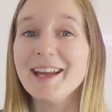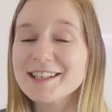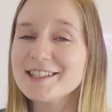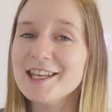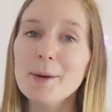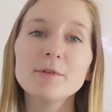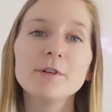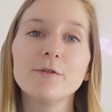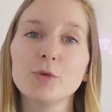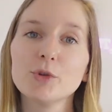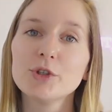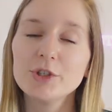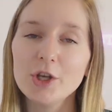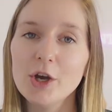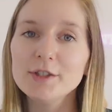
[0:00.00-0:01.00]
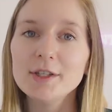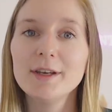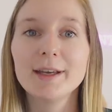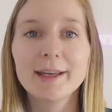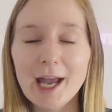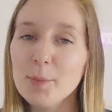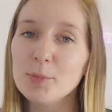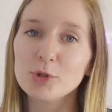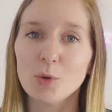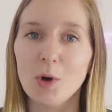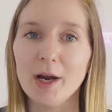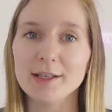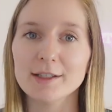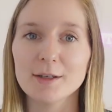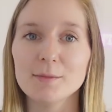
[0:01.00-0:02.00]
except for certain capital
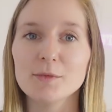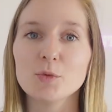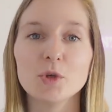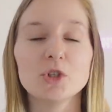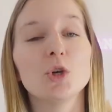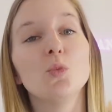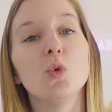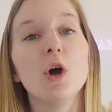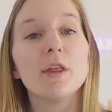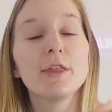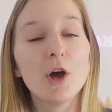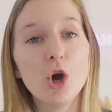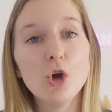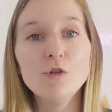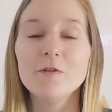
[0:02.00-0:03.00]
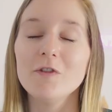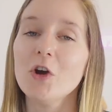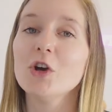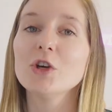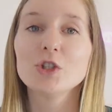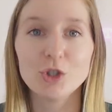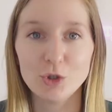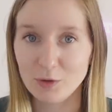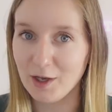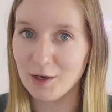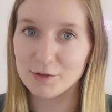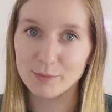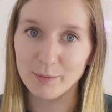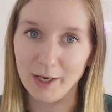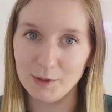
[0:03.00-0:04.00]
items which are worth over
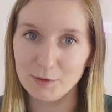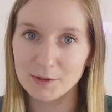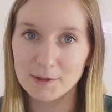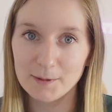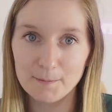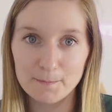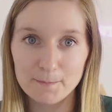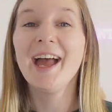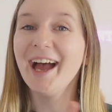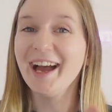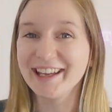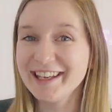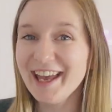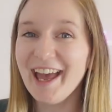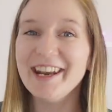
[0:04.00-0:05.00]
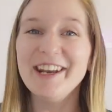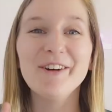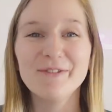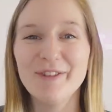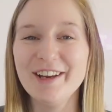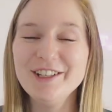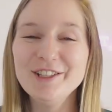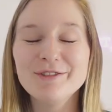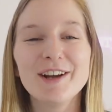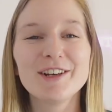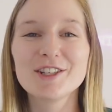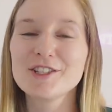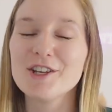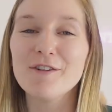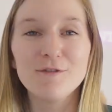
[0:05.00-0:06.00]
£2,000. Again, when you
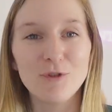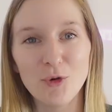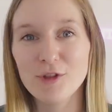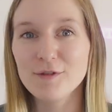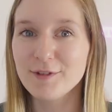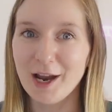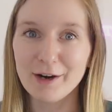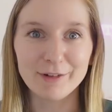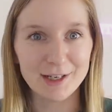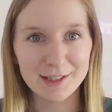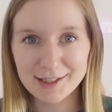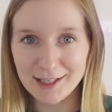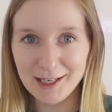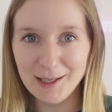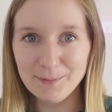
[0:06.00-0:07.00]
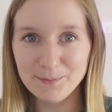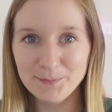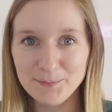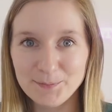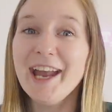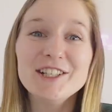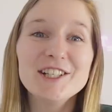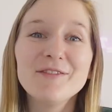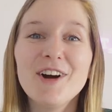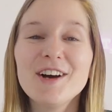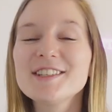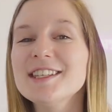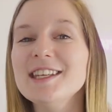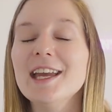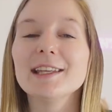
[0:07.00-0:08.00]
register for the flat rate scheme,
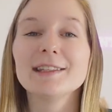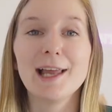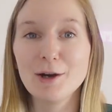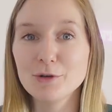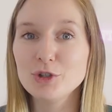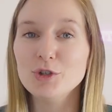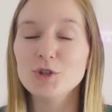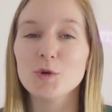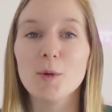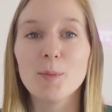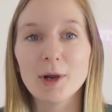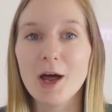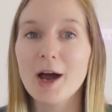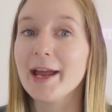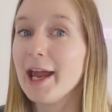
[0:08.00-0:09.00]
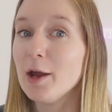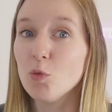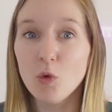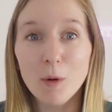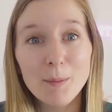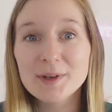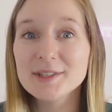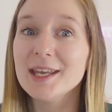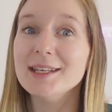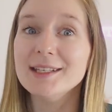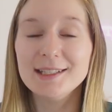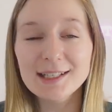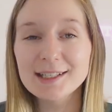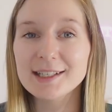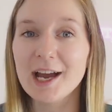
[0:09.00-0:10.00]
HMRC allows you to apply a
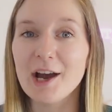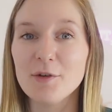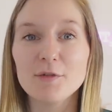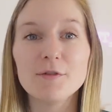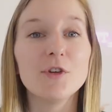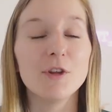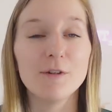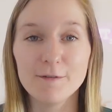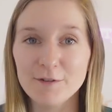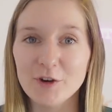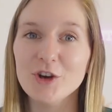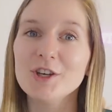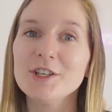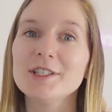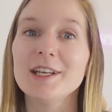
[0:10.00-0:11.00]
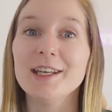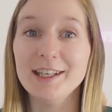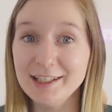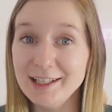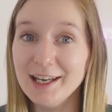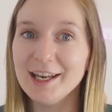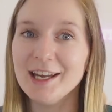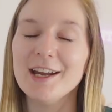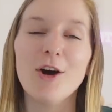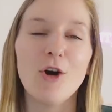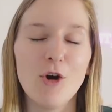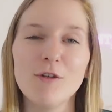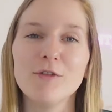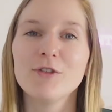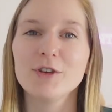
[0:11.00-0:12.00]
1% discount for the first year
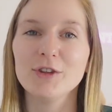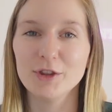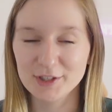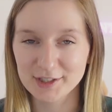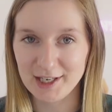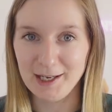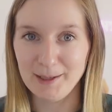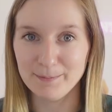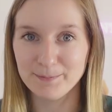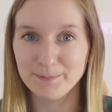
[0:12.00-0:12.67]
of the scheme.